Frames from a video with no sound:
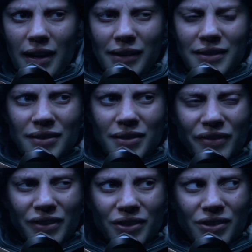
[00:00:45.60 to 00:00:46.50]
good show
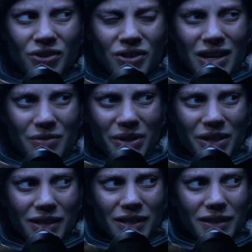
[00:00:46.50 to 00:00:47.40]
with outstanding
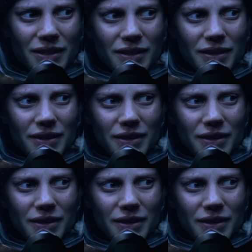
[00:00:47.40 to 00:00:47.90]
characters,